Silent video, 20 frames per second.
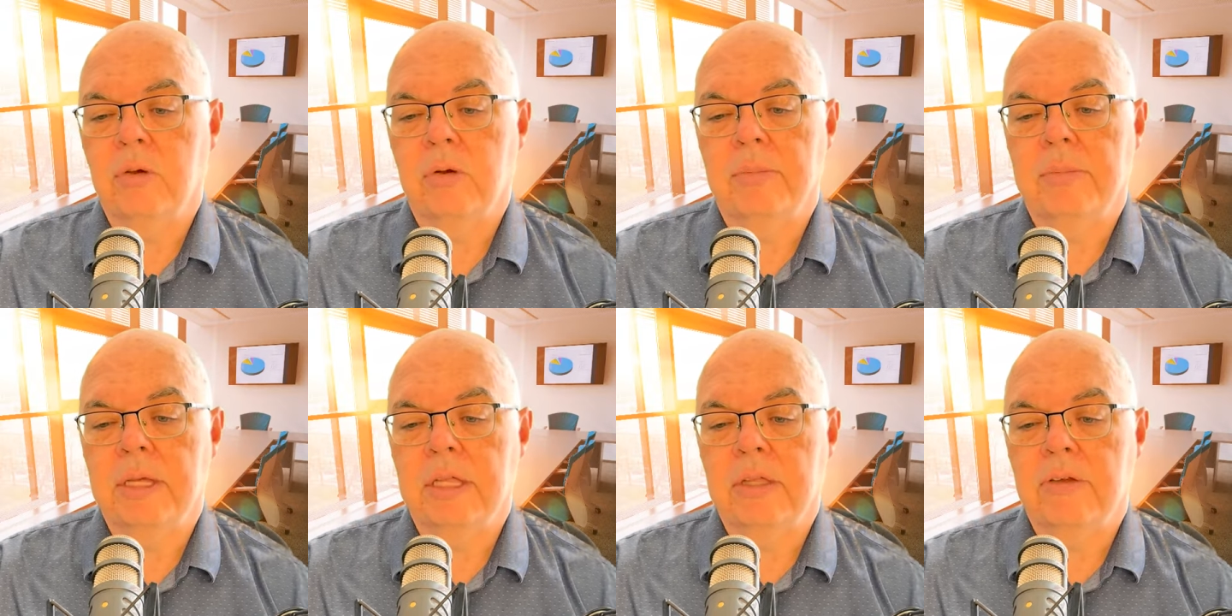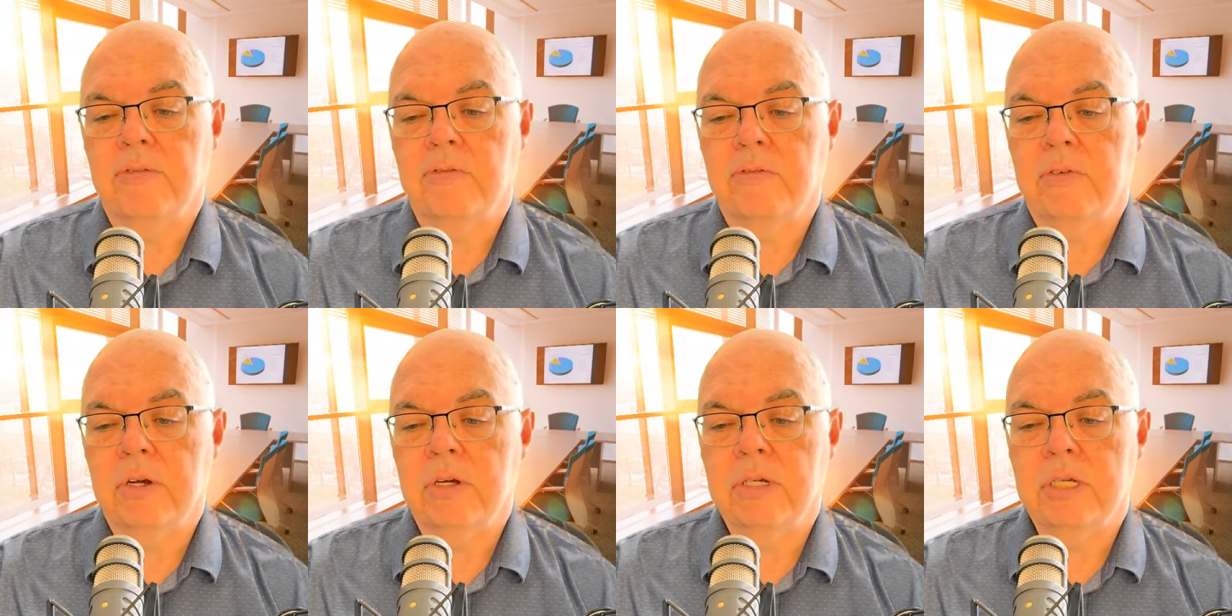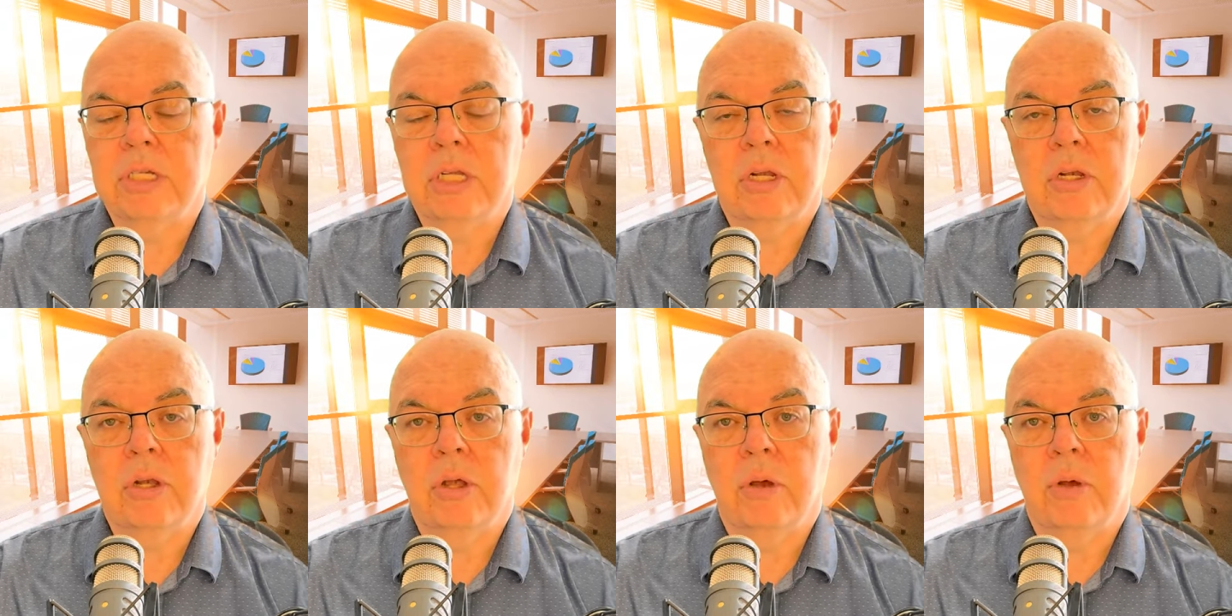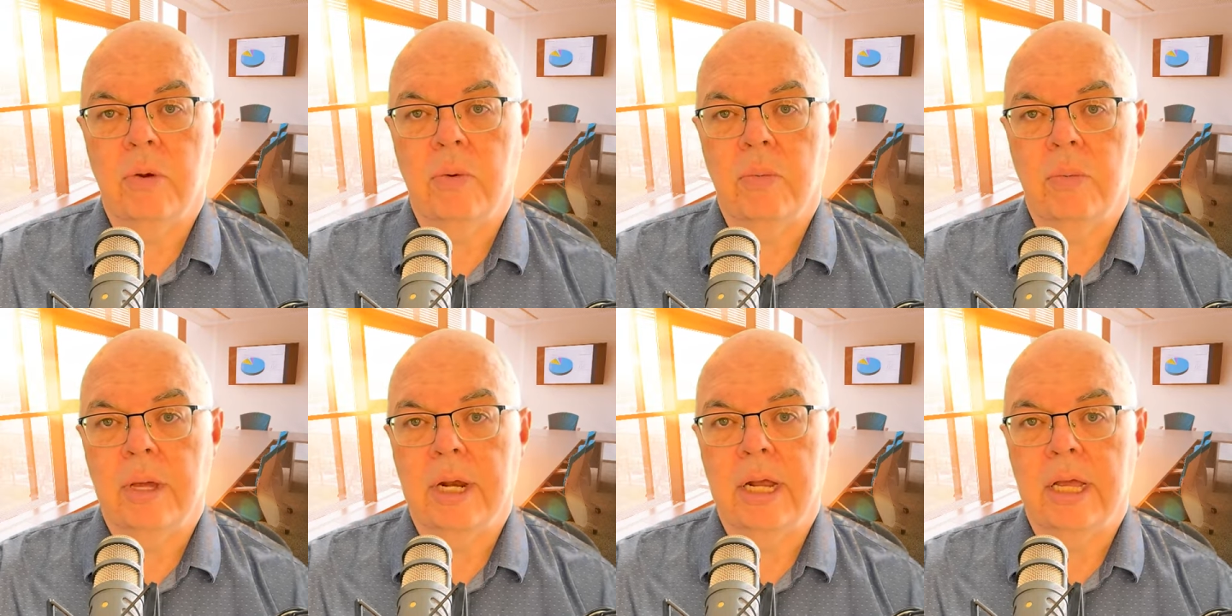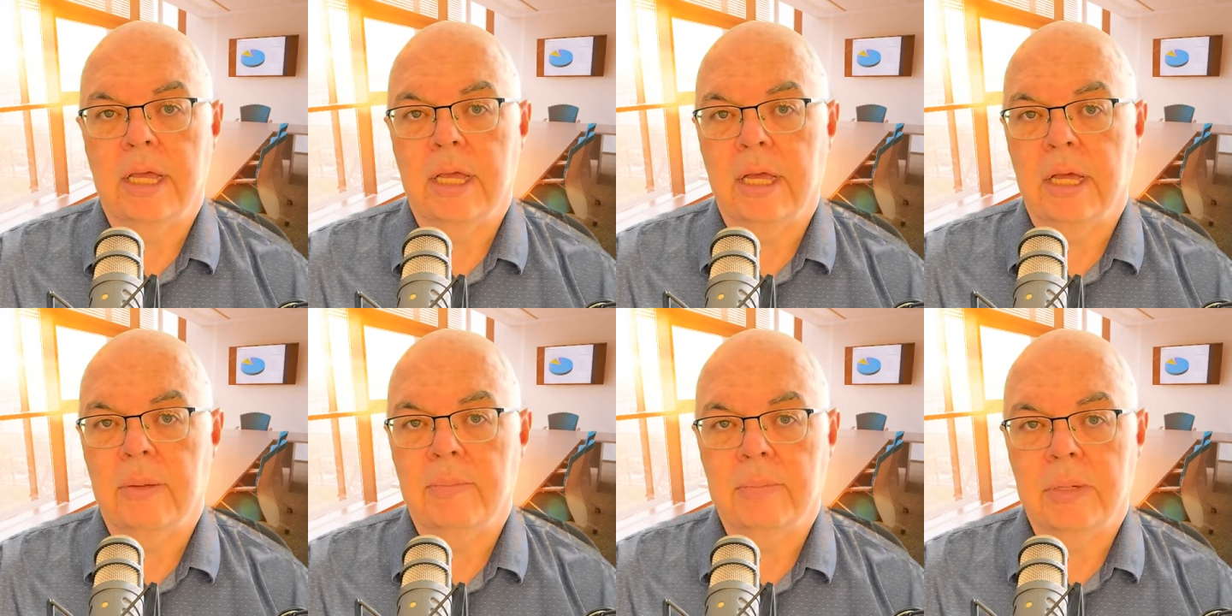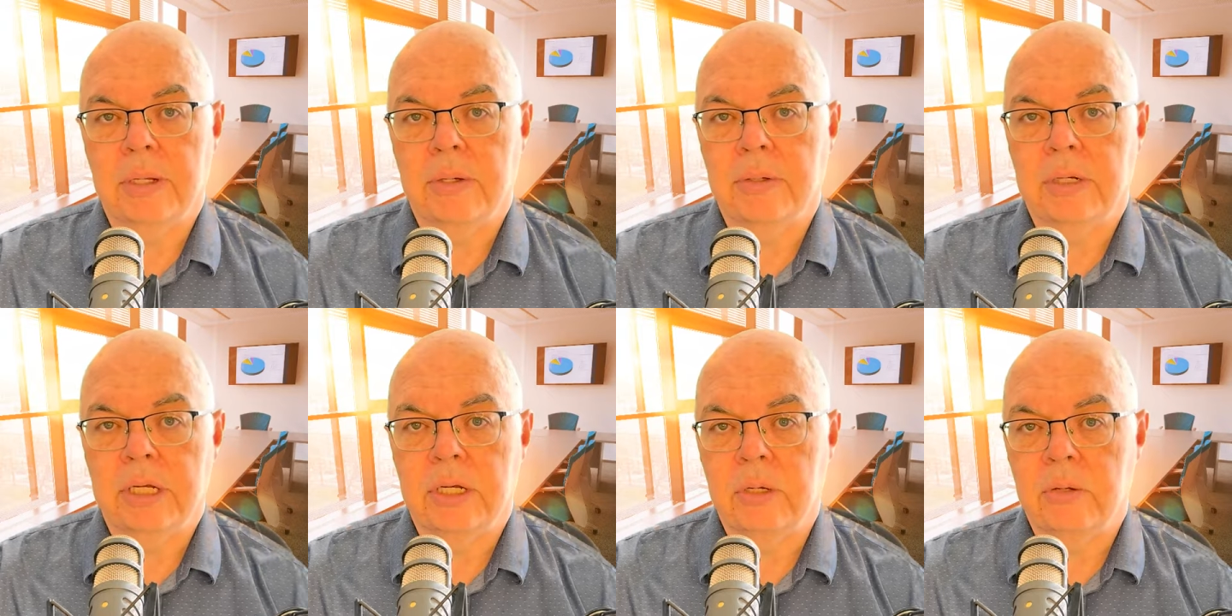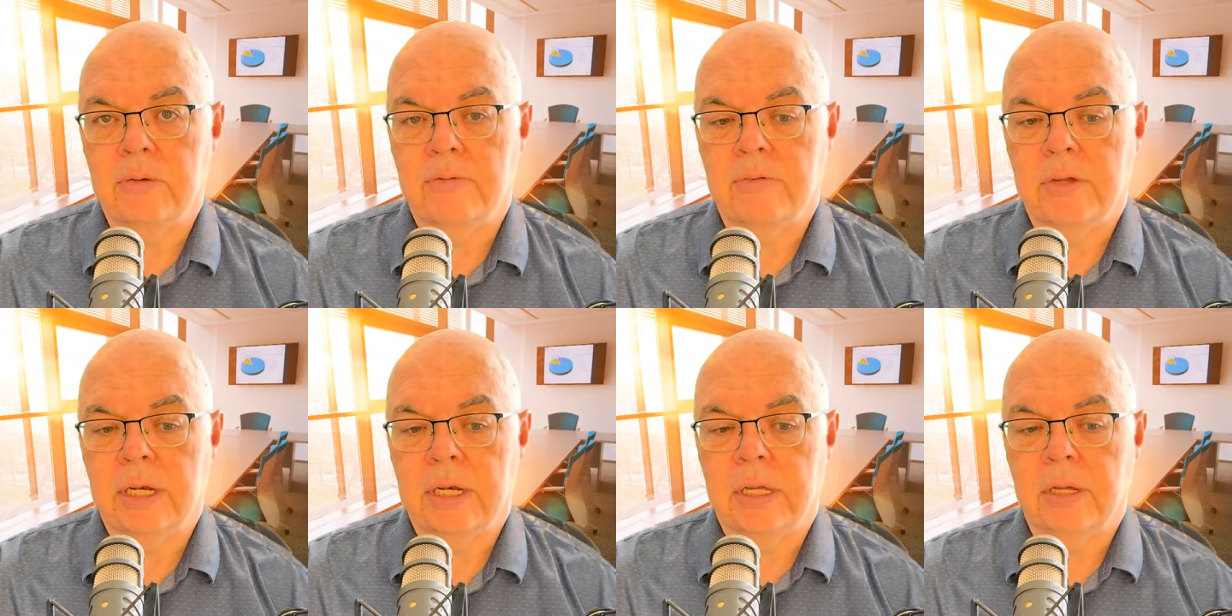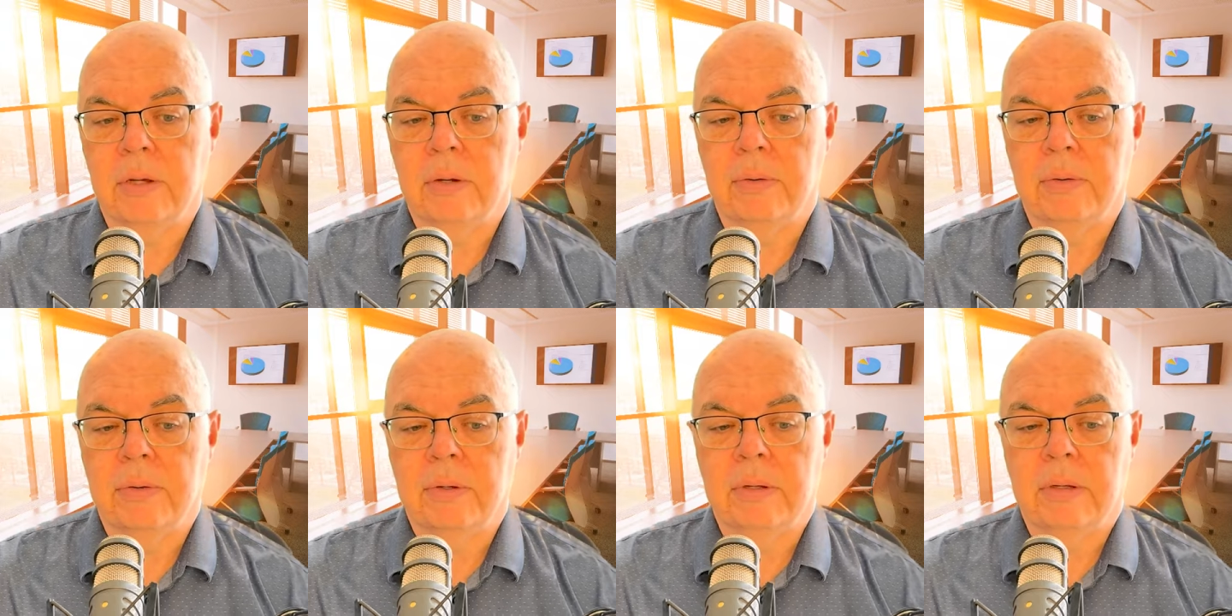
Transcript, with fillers: will be the first to know when I upload a new video.